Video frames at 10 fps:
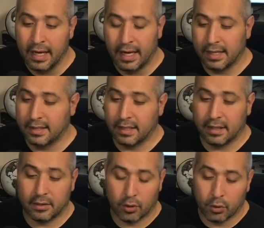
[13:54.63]
has said that
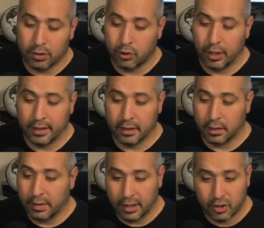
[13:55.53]
they're only tracking
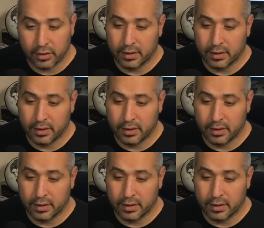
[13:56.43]
locations.